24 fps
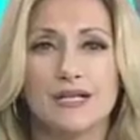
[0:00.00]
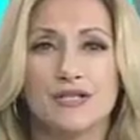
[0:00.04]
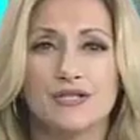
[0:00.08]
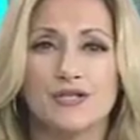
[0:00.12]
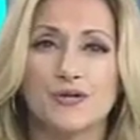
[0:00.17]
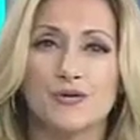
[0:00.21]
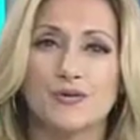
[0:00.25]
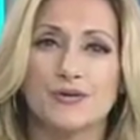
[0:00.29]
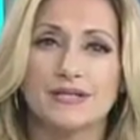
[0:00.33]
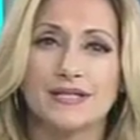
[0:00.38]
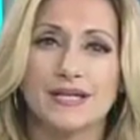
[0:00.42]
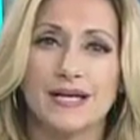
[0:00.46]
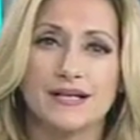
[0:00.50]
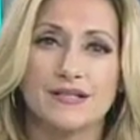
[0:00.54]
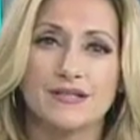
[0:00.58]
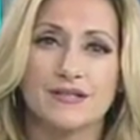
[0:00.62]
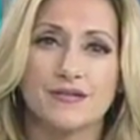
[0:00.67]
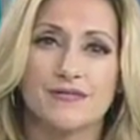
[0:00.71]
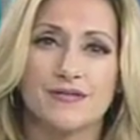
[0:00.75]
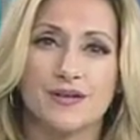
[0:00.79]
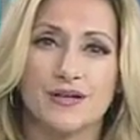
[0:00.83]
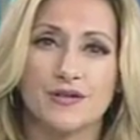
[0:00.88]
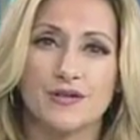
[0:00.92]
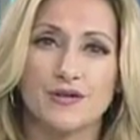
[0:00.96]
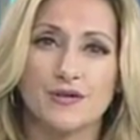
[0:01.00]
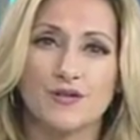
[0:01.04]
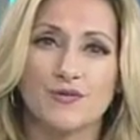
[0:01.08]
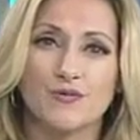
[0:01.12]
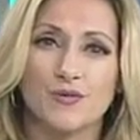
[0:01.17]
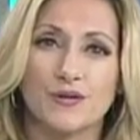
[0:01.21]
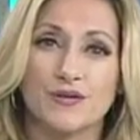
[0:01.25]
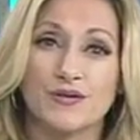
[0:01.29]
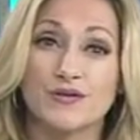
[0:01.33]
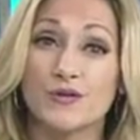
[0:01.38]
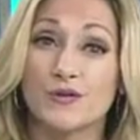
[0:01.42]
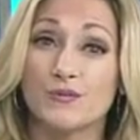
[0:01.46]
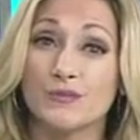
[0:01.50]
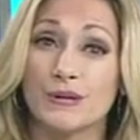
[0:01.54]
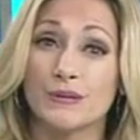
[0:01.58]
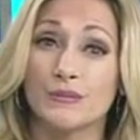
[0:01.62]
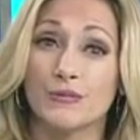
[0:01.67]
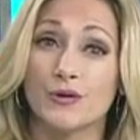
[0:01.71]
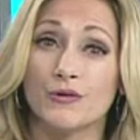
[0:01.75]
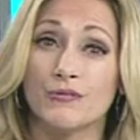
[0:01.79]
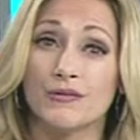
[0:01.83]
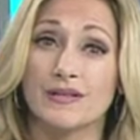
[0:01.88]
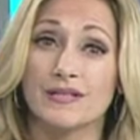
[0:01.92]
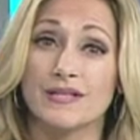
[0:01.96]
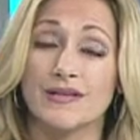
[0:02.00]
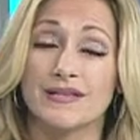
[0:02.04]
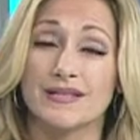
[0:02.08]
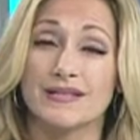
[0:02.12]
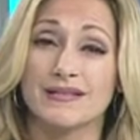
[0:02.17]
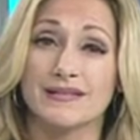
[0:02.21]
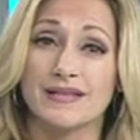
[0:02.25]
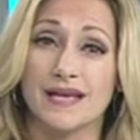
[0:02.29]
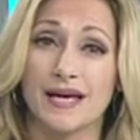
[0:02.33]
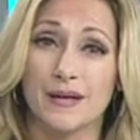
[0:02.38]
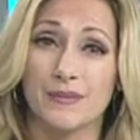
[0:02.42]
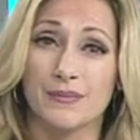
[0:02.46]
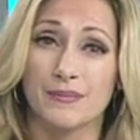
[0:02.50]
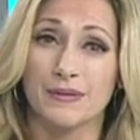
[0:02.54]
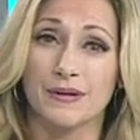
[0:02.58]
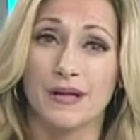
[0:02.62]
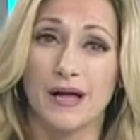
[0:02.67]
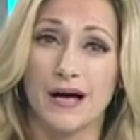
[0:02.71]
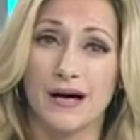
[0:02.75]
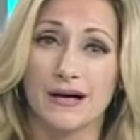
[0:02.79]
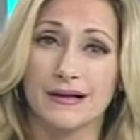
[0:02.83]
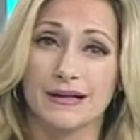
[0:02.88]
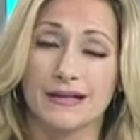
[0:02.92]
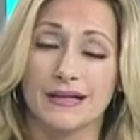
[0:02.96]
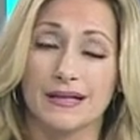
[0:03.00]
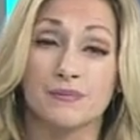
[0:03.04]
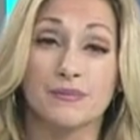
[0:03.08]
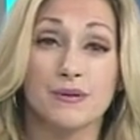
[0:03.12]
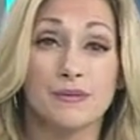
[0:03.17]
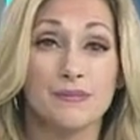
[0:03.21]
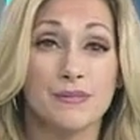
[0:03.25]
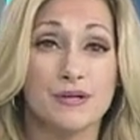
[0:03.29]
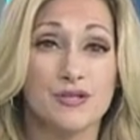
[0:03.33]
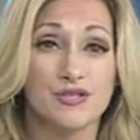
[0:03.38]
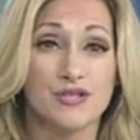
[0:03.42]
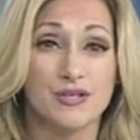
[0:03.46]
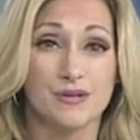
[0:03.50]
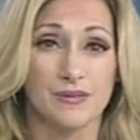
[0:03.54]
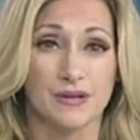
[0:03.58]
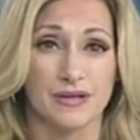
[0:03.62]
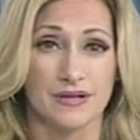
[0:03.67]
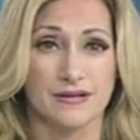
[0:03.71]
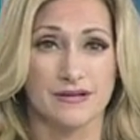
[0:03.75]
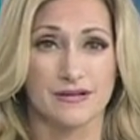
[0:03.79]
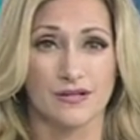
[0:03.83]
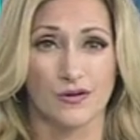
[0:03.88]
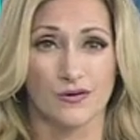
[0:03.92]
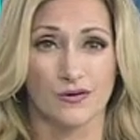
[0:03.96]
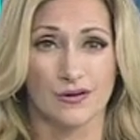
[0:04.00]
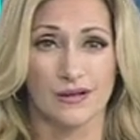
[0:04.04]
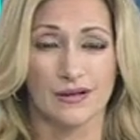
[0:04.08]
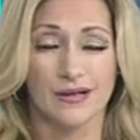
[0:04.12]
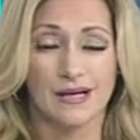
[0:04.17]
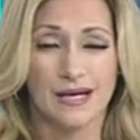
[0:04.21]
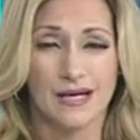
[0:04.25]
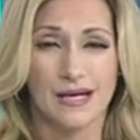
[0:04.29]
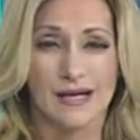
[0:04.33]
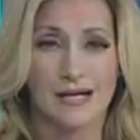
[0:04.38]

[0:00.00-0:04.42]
Two sex offenders will soon be moving to the same block in Bemidji, Minnesota.